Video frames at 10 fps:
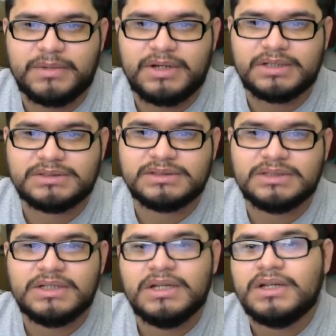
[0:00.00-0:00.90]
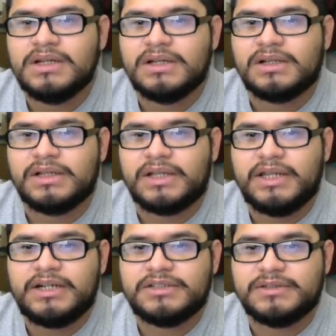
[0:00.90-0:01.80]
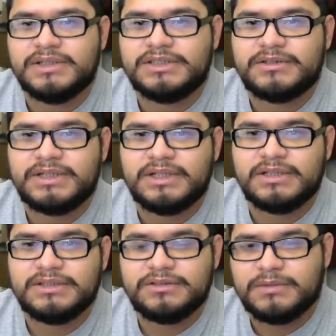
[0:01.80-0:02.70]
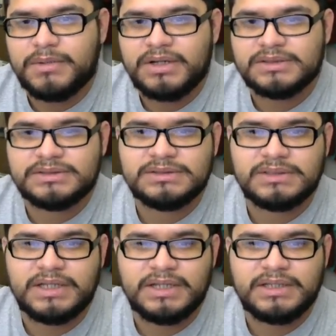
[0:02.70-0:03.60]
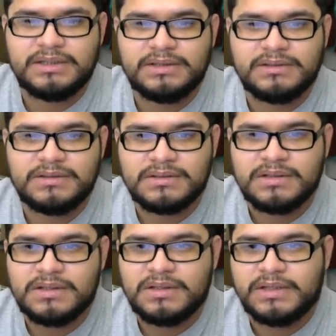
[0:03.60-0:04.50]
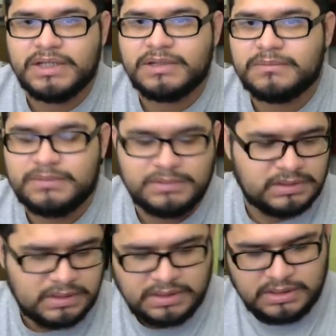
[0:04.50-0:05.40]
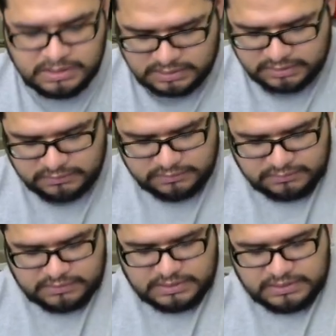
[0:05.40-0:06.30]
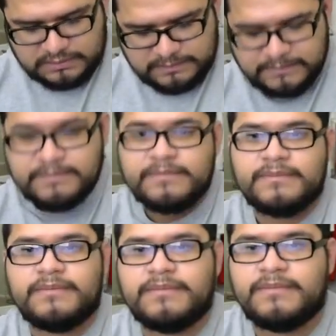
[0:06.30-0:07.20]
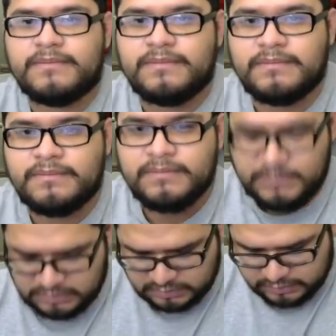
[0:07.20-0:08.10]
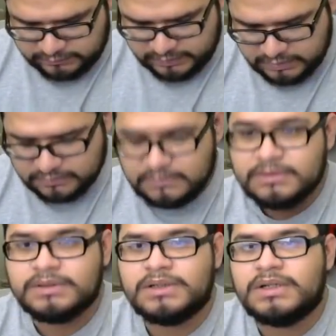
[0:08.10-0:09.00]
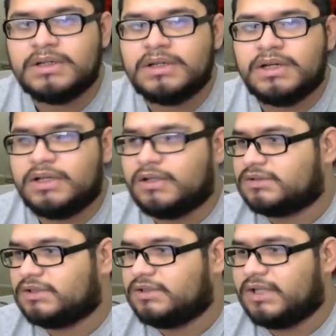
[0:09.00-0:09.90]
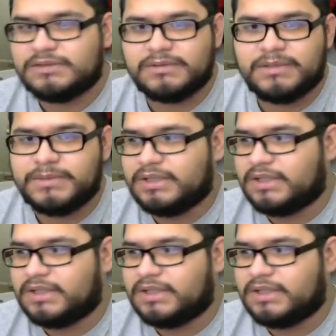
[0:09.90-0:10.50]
box, click here to enter it onto the box, and yeah, I'll do that. There we go, and I'll see you guys when I'm done